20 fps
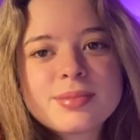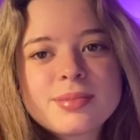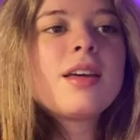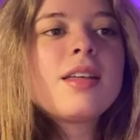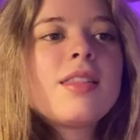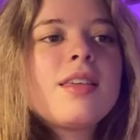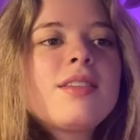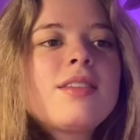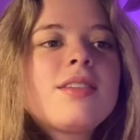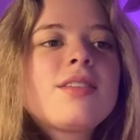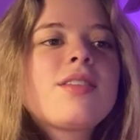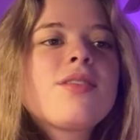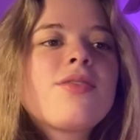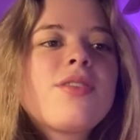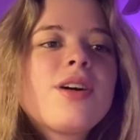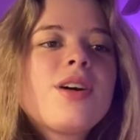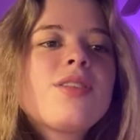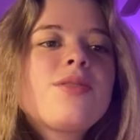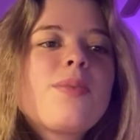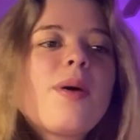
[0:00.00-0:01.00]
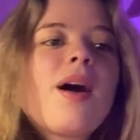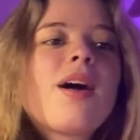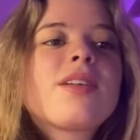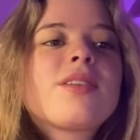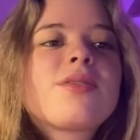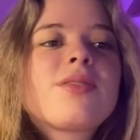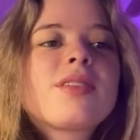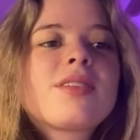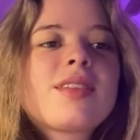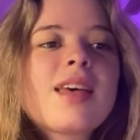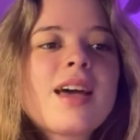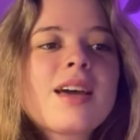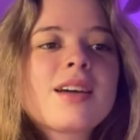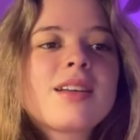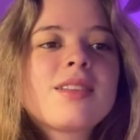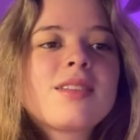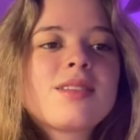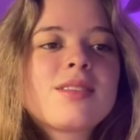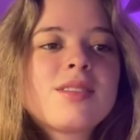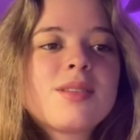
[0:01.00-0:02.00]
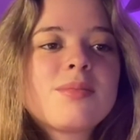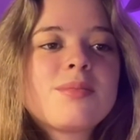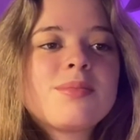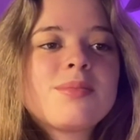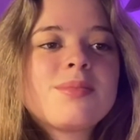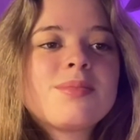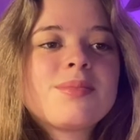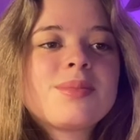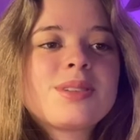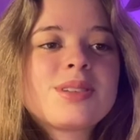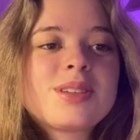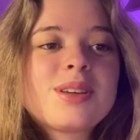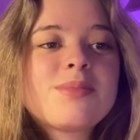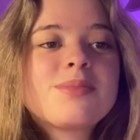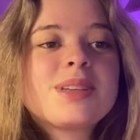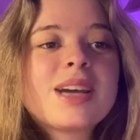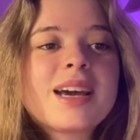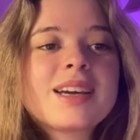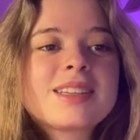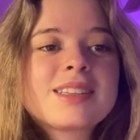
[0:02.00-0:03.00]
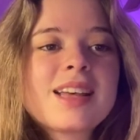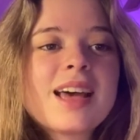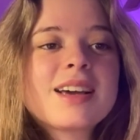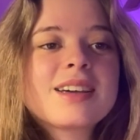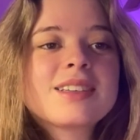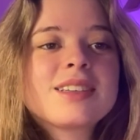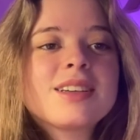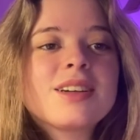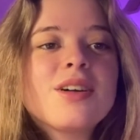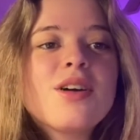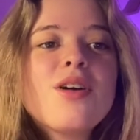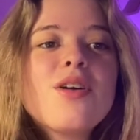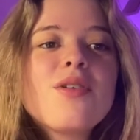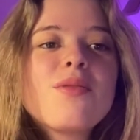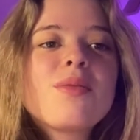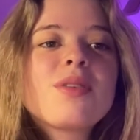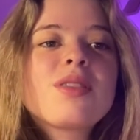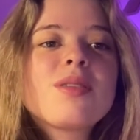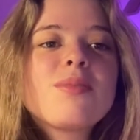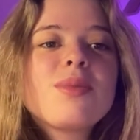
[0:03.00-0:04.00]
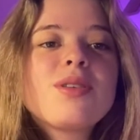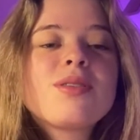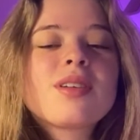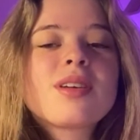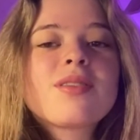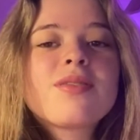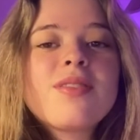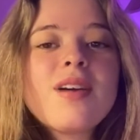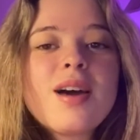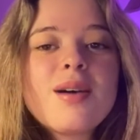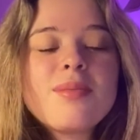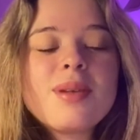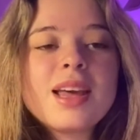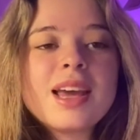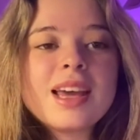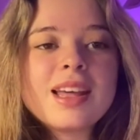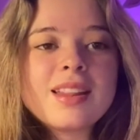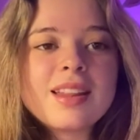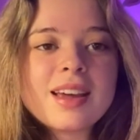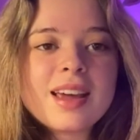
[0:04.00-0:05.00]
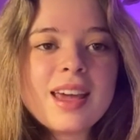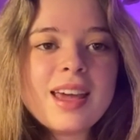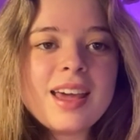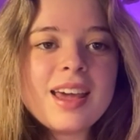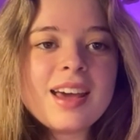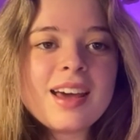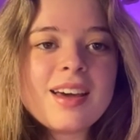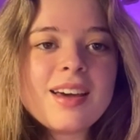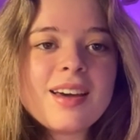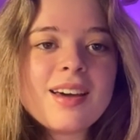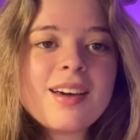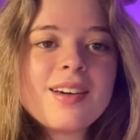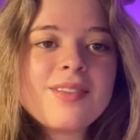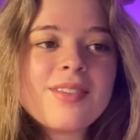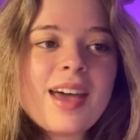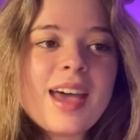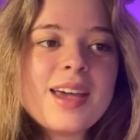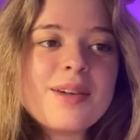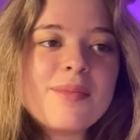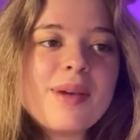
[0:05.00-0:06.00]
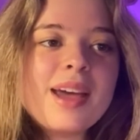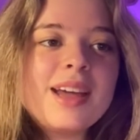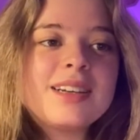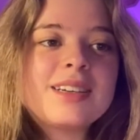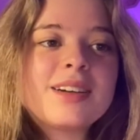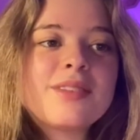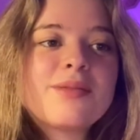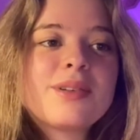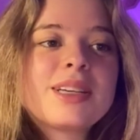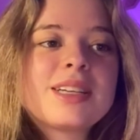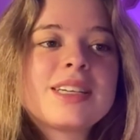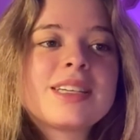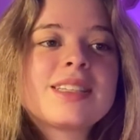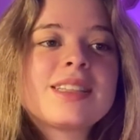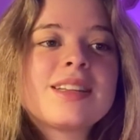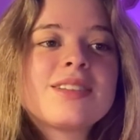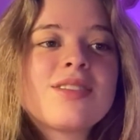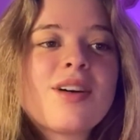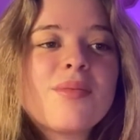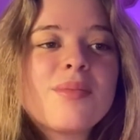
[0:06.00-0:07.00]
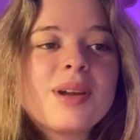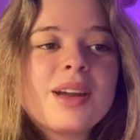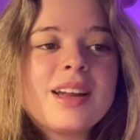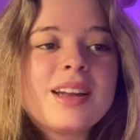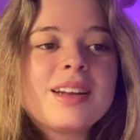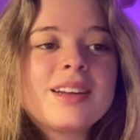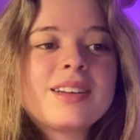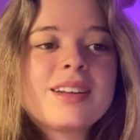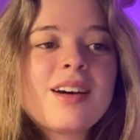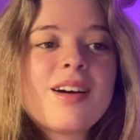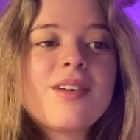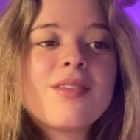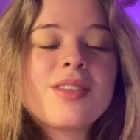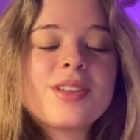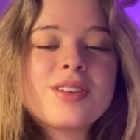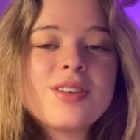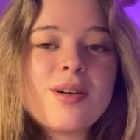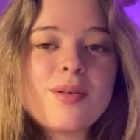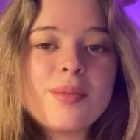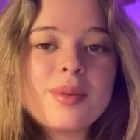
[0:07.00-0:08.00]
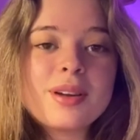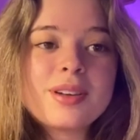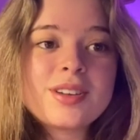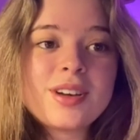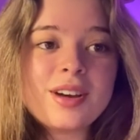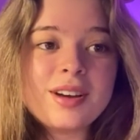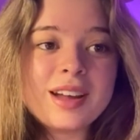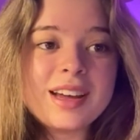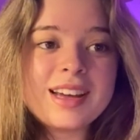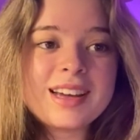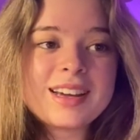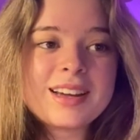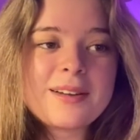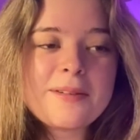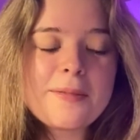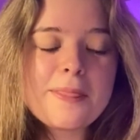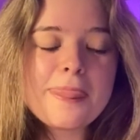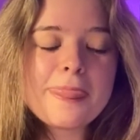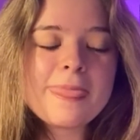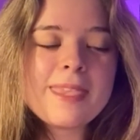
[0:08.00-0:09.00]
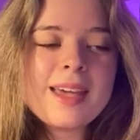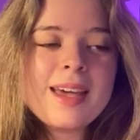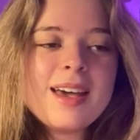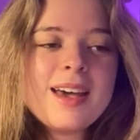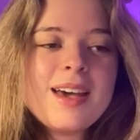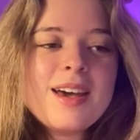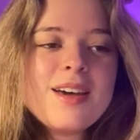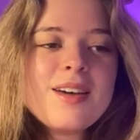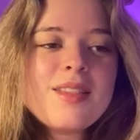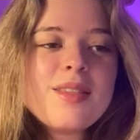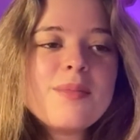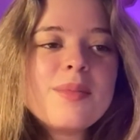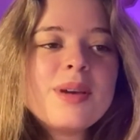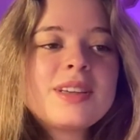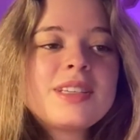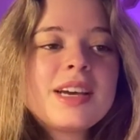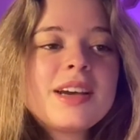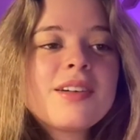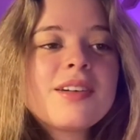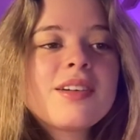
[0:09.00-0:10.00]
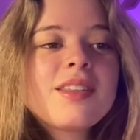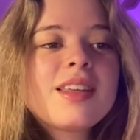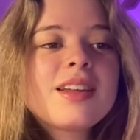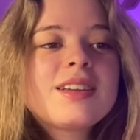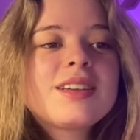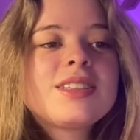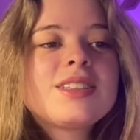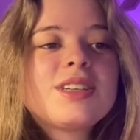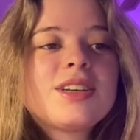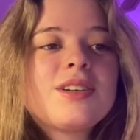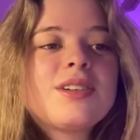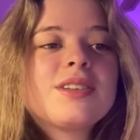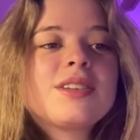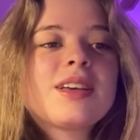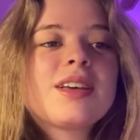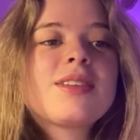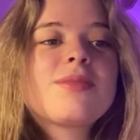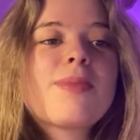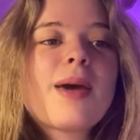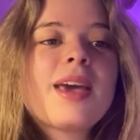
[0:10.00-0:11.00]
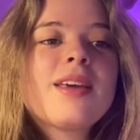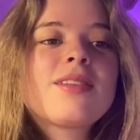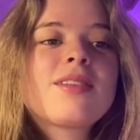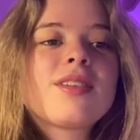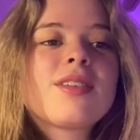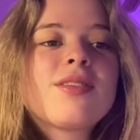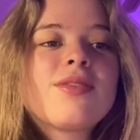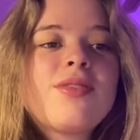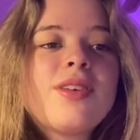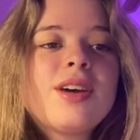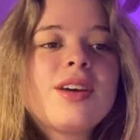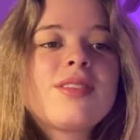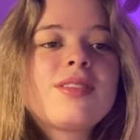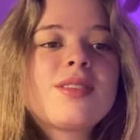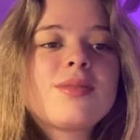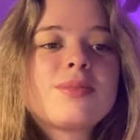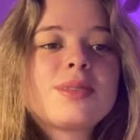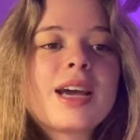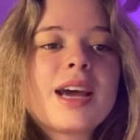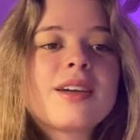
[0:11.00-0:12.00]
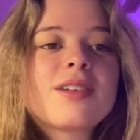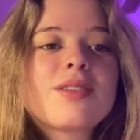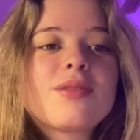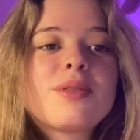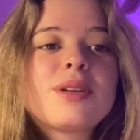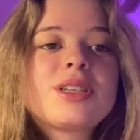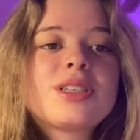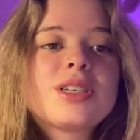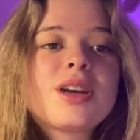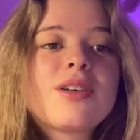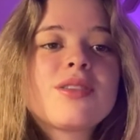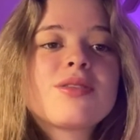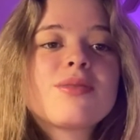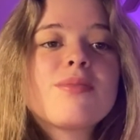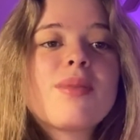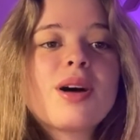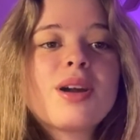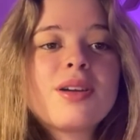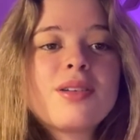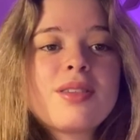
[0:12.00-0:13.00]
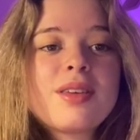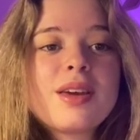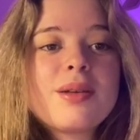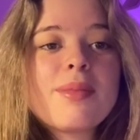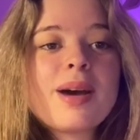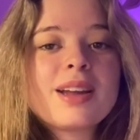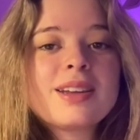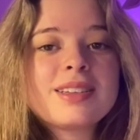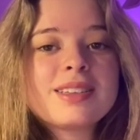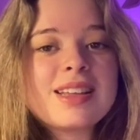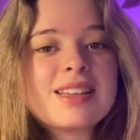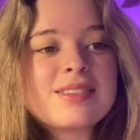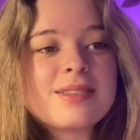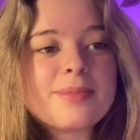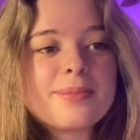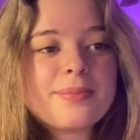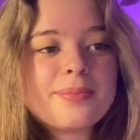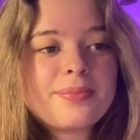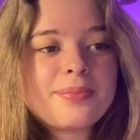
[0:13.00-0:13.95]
This is the first part of the second subject section, with the music firmly in the key of A major, which is the dominant of the tonic. The material that is used is based on the first subject, which shows monothematicism,